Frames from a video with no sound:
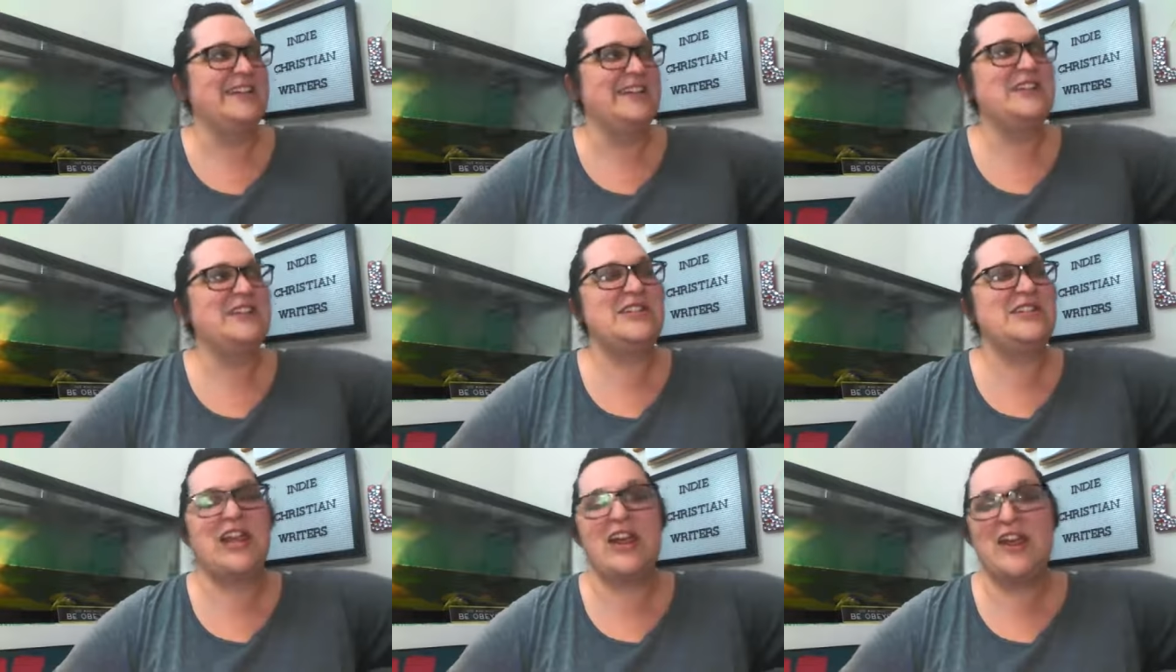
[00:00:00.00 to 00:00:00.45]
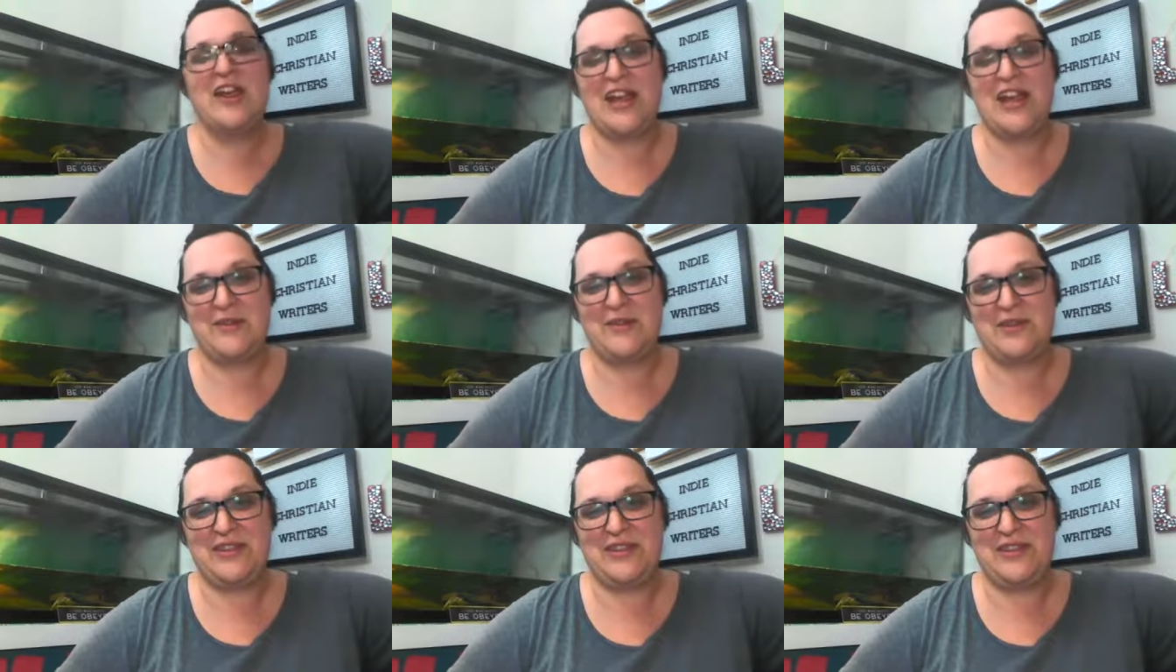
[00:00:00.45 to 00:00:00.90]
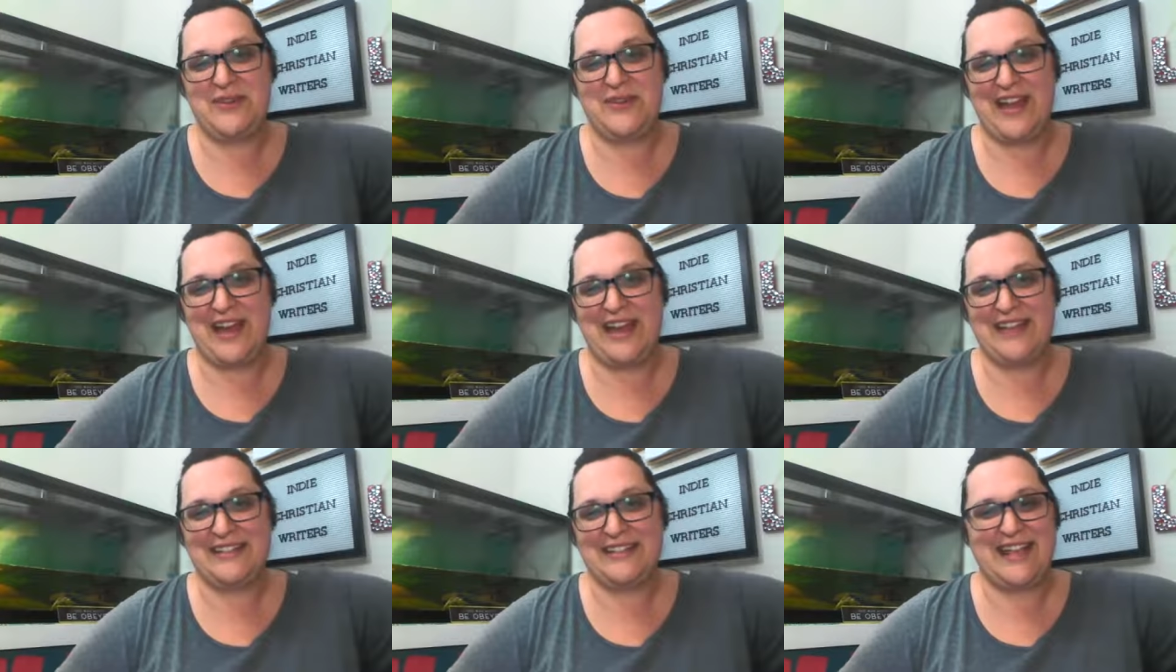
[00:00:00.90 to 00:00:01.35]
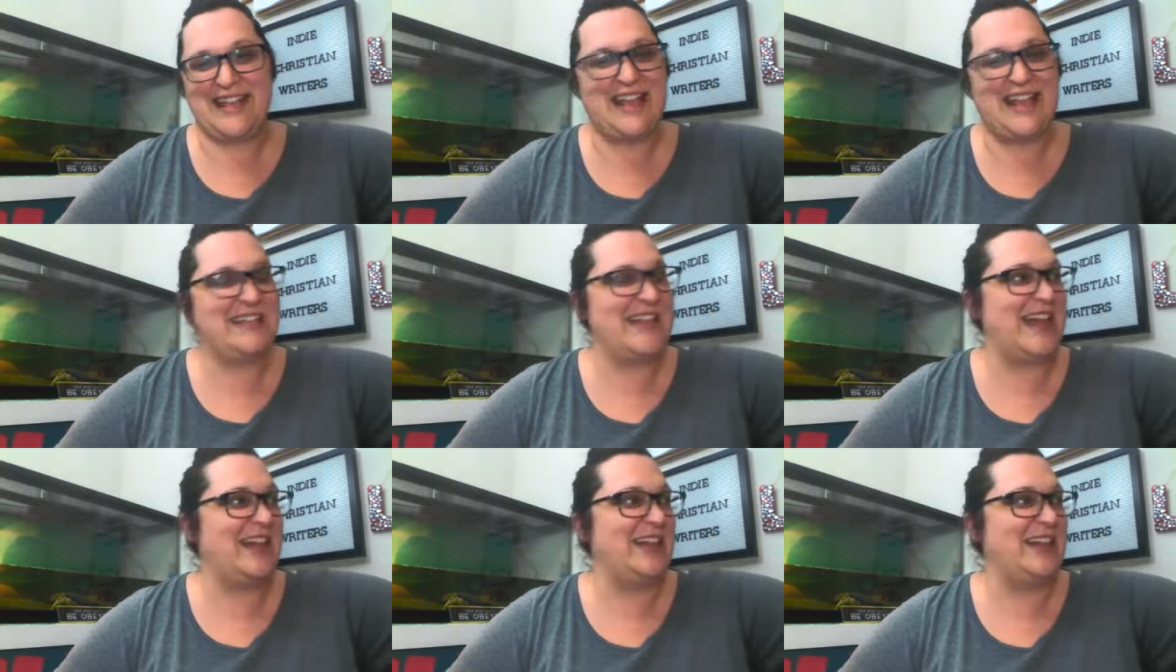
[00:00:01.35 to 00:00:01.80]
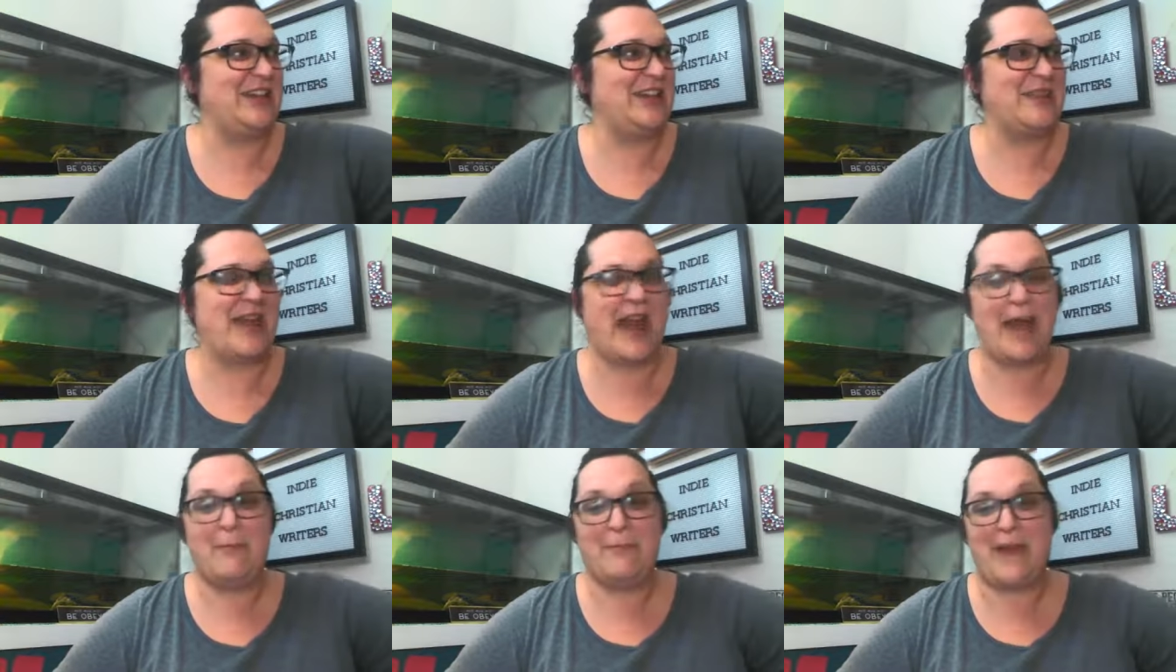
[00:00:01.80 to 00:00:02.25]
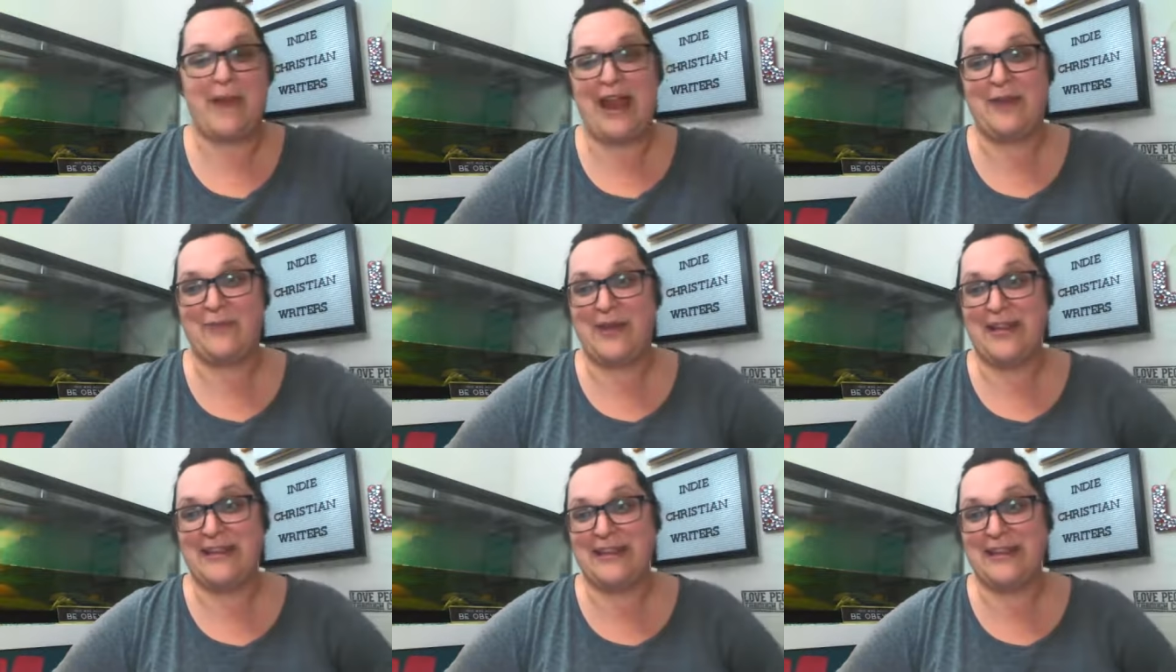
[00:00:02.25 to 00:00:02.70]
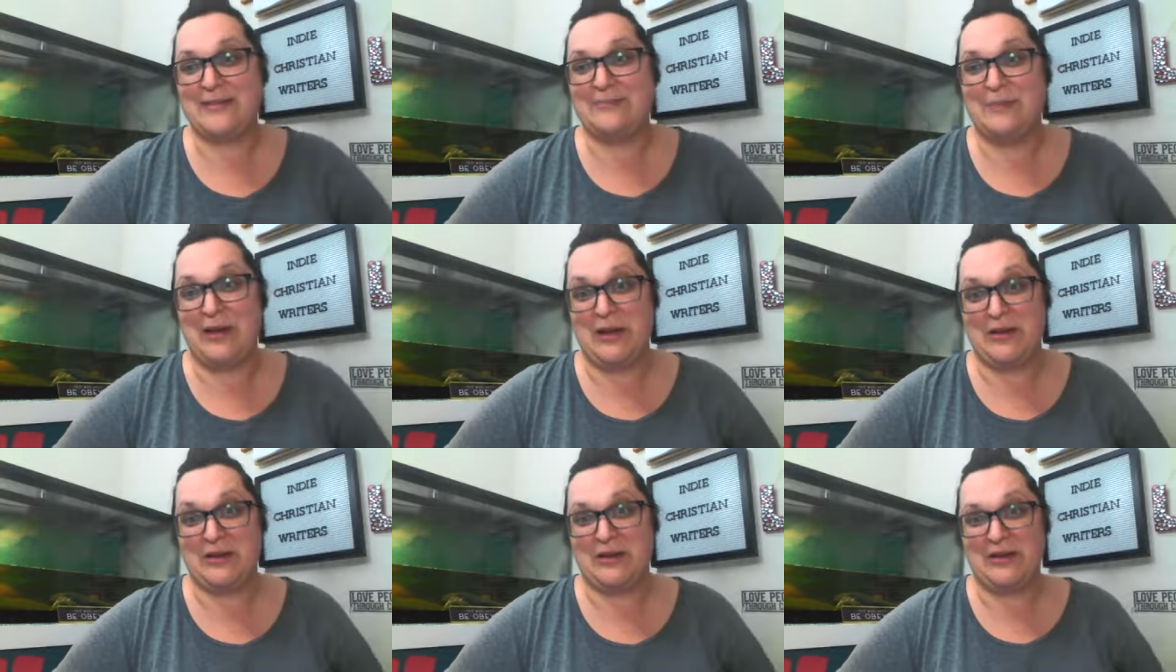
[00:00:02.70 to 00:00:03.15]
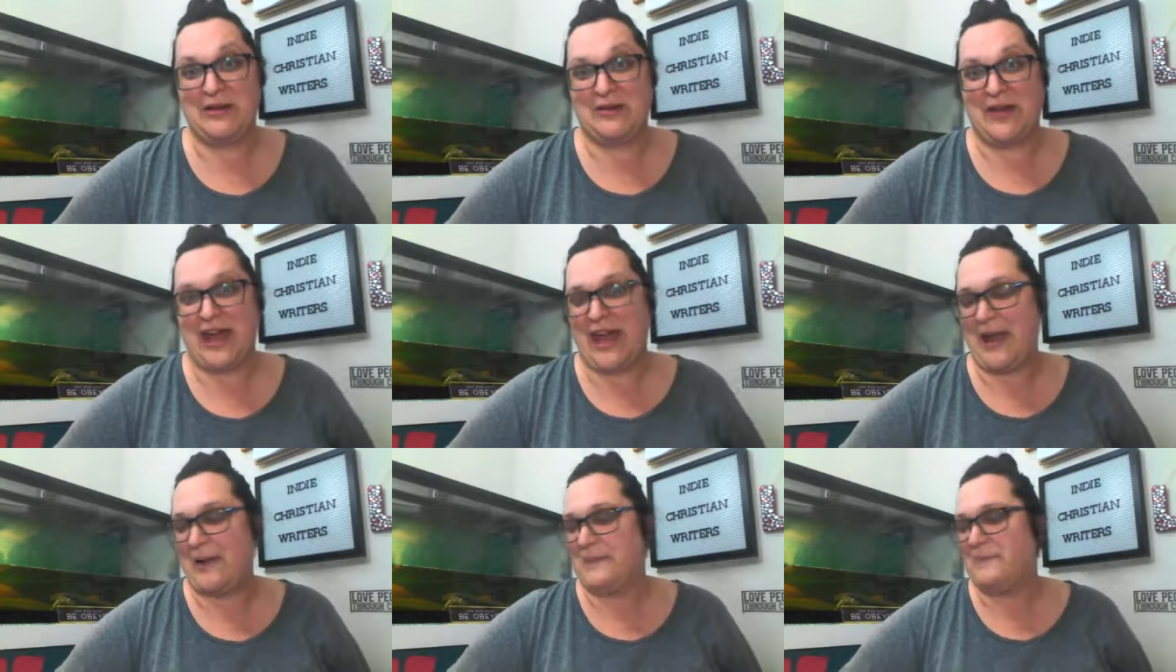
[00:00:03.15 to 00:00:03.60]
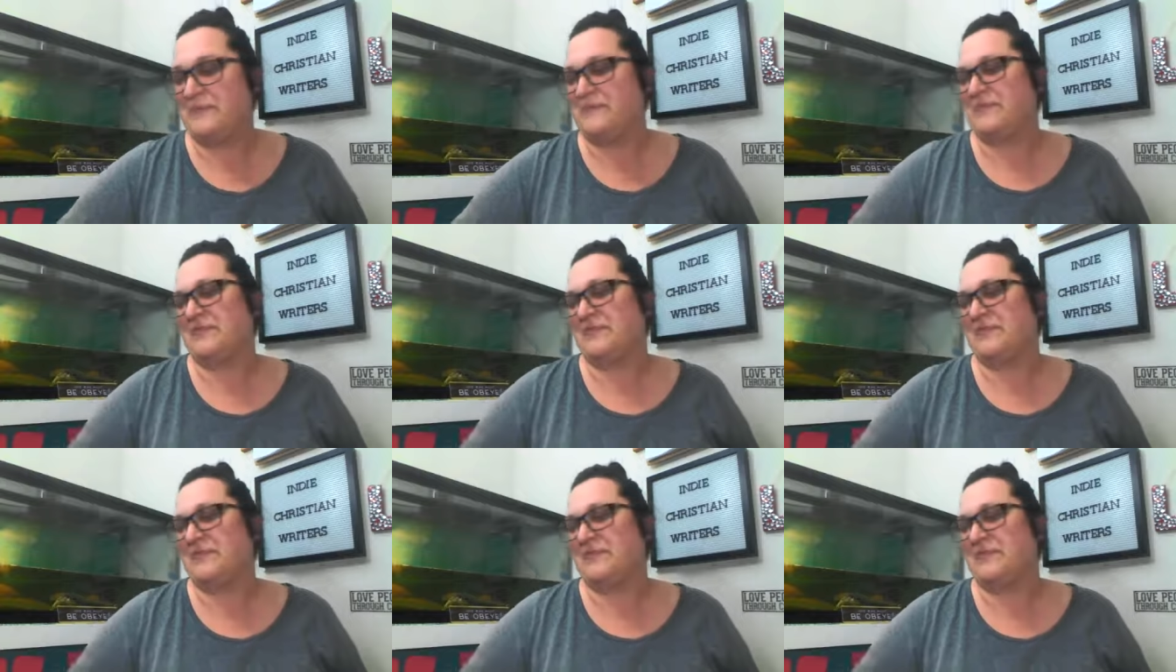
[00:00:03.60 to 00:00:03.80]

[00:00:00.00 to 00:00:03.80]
sharing it with you guys and telling you that I might read this book, okay?